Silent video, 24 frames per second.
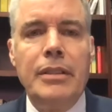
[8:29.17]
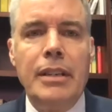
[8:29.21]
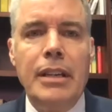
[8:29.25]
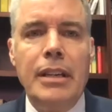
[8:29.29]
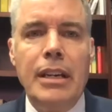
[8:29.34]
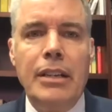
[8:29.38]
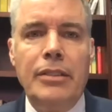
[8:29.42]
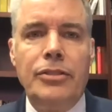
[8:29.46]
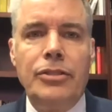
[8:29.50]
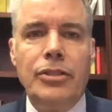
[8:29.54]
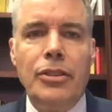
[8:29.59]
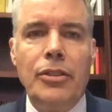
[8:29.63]

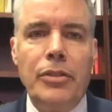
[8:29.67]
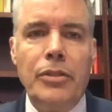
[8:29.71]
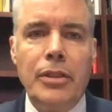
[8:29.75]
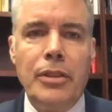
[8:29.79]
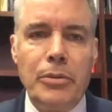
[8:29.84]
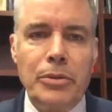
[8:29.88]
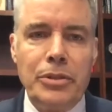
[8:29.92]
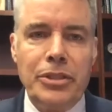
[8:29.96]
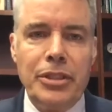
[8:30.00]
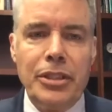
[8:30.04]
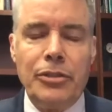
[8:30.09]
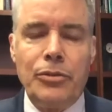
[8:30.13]
And so there
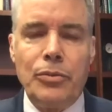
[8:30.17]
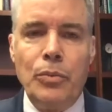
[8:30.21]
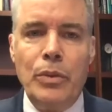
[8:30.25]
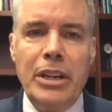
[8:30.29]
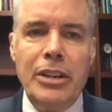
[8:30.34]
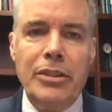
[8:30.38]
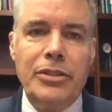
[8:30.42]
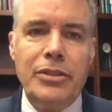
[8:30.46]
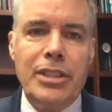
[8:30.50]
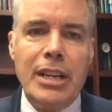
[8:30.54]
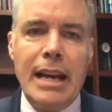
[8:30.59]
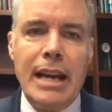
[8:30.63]
was this
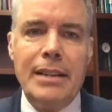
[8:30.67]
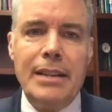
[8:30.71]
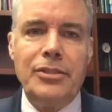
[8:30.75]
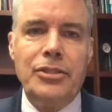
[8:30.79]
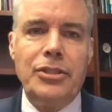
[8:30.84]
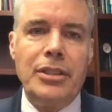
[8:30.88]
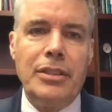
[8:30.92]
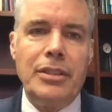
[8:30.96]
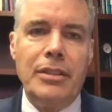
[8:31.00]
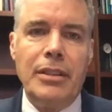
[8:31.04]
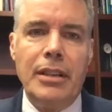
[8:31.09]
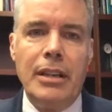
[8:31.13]
weird
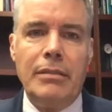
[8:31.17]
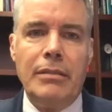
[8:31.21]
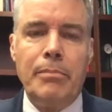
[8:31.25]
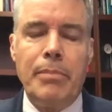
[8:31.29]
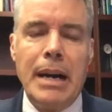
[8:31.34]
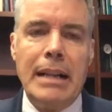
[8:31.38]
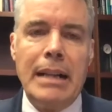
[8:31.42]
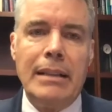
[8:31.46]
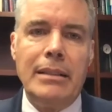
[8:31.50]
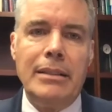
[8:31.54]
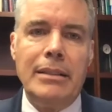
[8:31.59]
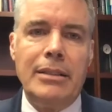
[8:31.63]
tension that
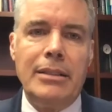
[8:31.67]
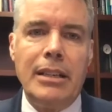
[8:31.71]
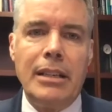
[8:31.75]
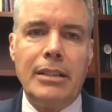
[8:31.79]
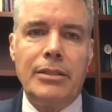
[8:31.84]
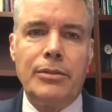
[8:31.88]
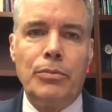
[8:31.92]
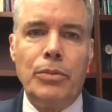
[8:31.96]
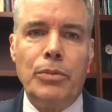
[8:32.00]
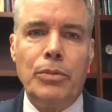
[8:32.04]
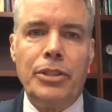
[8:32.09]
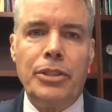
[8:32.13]
politics
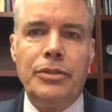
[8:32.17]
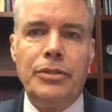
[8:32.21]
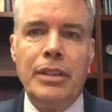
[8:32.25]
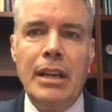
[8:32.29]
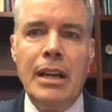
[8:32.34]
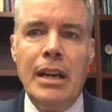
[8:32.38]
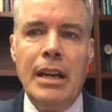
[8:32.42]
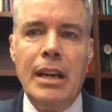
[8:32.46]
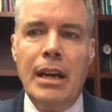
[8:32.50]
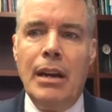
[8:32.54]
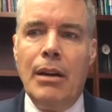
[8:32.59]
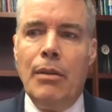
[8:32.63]
was,
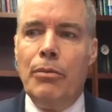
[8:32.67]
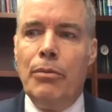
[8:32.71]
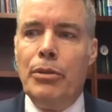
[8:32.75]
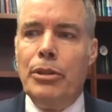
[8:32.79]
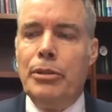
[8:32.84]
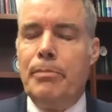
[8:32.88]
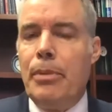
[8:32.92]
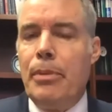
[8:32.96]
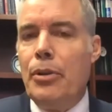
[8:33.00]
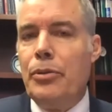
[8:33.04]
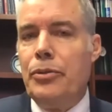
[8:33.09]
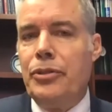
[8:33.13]
was
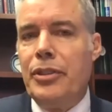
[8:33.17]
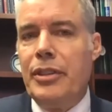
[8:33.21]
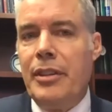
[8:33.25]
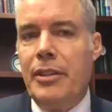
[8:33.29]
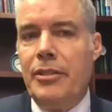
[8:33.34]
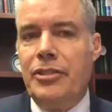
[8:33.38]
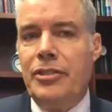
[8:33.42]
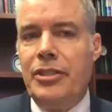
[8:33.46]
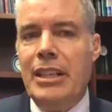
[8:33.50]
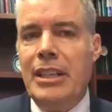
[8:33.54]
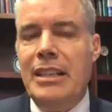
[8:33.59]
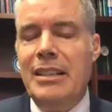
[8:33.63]
both
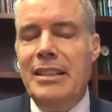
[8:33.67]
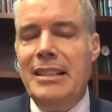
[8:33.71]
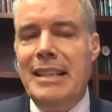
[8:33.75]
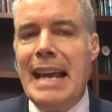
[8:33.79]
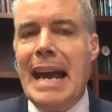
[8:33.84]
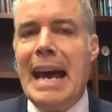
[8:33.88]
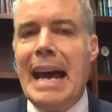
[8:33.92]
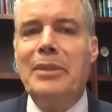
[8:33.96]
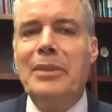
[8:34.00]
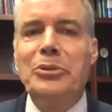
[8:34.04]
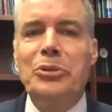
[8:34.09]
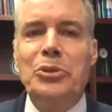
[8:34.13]
seen
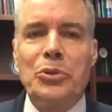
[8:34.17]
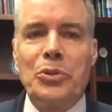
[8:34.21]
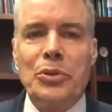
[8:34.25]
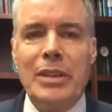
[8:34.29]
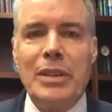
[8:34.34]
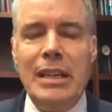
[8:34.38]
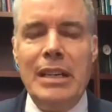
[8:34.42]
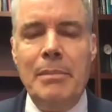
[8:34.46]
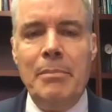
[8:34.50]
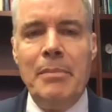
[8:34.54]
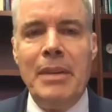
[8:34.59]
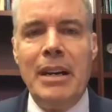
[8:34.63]

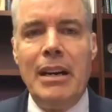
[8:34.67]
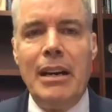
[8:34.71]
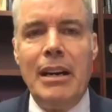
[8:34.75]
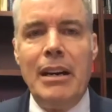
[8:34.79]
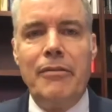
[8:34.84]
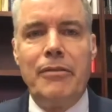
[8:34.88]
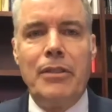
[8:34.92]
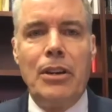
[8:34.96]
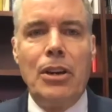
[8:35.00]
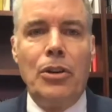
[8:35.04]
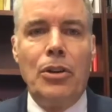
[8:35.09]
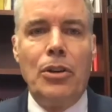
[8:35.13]
downstream of
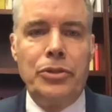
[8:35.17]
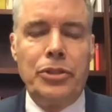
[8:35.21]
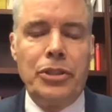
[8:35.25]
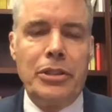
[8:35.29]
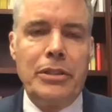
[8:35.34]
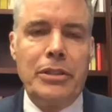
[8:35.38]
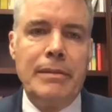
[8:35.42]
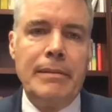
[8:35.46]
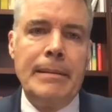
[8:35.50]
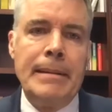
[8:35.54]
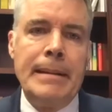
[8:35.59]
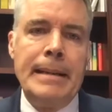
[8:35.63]
culture,
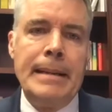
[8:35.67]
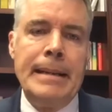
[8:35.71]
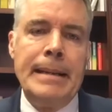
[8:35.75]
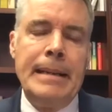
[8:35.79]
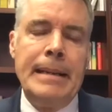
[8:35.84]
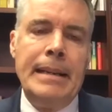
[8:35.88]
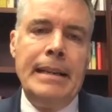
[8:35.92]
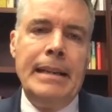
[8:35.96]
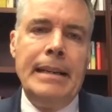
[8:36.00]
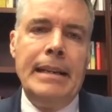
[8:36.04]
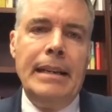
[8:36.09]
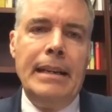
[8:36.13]

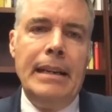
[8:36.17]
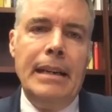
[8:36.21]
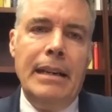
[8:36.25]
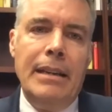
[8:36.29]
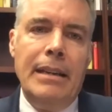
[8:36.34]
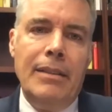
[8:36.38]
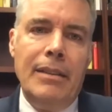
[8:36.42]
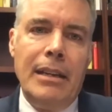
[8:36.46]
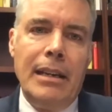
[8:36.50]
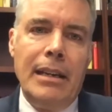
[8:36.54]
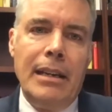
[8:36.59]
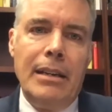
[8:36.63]
in
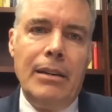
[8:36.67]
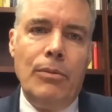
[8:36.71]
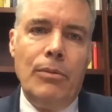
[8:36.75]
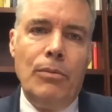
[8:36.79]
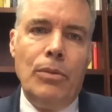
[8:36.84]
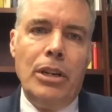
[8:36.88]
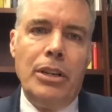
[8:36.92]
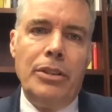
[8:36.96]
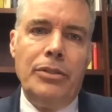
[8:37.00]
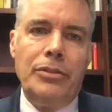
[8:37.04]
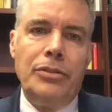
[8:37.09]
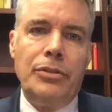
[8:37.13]
that it
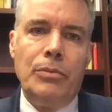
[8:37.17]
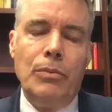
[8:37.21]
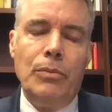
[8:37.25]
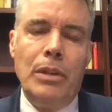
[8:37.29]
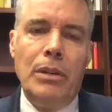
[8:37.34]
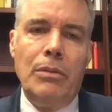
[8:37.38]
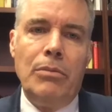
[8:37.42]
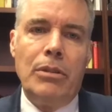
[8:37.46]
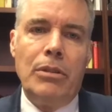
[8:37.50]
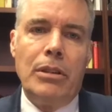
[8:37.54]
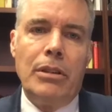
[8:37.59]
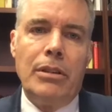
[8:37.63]
was, we
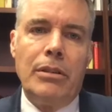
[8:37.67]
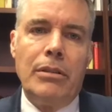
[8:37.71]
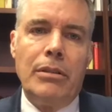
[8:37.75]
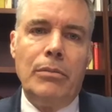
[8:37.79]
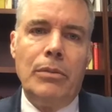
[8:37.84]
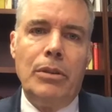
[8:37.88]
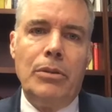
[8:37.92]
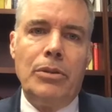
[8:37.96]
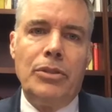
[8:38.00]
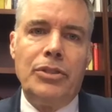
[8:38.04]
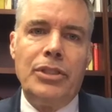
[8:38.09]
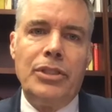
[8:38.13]
were, we
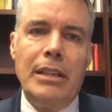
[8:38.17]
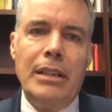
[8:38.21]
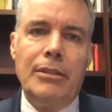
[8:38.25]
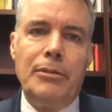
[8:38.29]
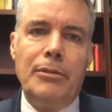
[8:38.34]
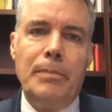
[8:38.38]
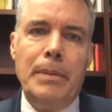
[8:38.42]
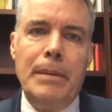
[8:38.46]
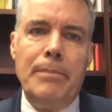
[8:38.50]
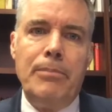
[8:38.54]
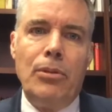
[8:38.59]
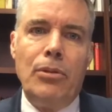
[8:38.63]
were seeing
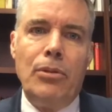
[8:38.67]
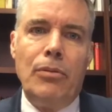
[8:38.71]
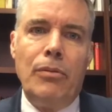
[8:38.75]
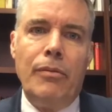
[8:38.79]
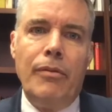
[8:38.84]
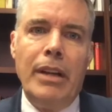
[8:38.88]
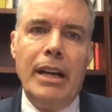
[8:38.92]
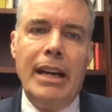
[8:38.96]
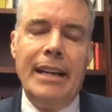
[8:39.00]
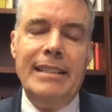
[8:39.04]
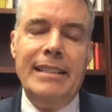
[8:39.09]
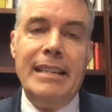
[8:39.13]
as people
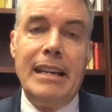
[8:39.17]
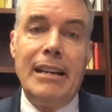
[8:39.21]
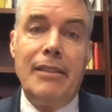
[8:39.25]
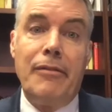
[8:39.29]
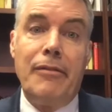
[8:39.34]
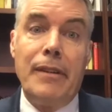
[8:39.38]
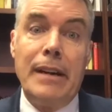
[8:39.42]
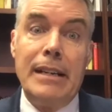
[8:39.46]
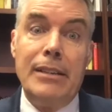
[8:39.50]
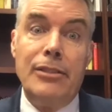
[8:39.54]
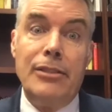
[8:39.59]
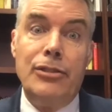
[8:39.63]

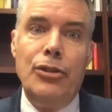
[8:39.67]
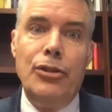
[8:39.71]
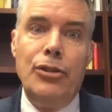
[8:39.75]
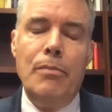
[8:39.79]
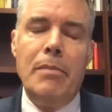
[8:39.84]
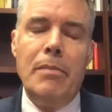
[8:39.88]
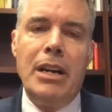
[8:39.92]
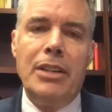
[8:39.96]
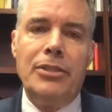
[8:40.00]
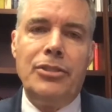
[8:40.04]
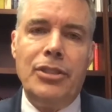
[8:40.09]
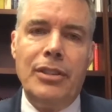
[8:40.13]
identifying too
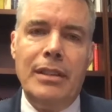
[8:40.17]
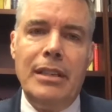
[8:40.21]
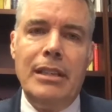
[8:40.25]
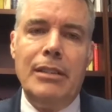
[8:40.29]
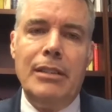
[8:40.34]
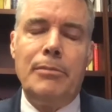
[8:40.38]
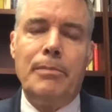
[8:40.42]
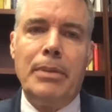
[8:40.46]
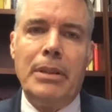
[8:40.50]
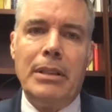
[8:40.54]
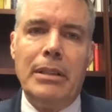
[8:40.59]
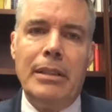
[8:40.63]
much in these
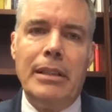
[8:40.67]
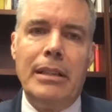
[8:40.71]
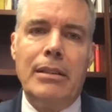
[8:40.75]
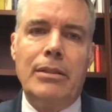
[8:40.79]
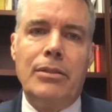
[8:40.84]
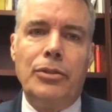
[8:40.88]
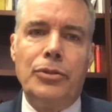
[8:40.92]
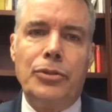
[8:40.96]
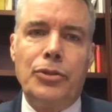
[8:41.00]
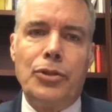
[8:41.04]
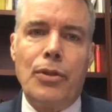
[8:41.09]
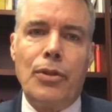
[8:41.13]
political
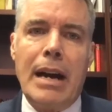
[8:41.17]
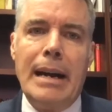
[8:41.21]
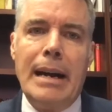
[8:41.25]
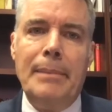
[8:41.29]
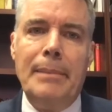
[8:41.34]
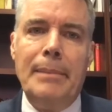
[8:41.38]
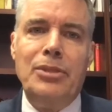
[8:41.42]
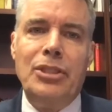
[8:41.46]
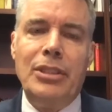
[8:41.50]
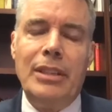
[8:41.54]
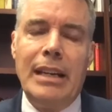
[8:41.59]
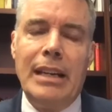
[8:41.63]

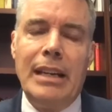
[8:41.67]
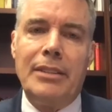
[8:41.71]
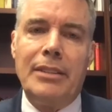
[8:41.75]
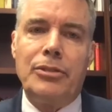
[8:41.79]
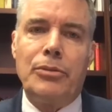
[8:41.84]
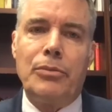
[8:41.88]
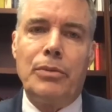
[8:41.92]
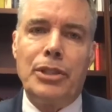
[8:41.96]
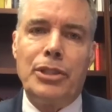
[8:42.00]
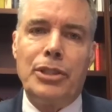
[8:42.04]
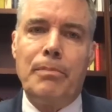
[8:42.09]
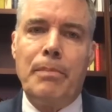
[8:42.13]
tribes as a
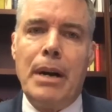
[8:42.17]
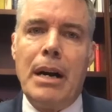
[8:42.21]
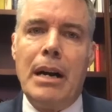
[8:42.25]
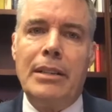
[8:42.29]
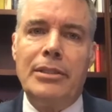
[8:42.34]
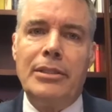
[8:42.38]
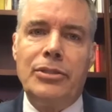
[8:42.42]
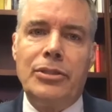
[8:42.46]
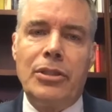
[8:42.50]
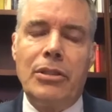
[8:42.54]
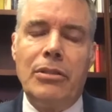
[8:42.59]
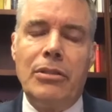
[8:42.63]
response
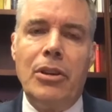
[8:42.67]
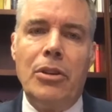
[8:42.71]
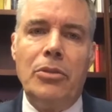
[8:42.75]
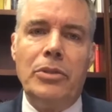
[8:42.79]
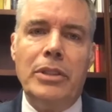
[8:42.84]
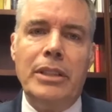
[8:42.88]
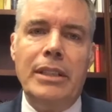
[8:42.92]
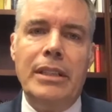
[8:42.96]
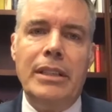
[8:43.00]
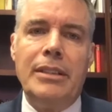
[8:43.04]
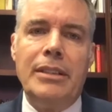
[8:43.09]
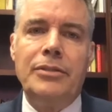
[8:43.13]
to
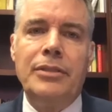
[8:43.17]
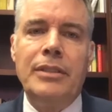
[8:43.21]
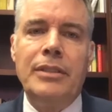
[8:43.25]
loneliness,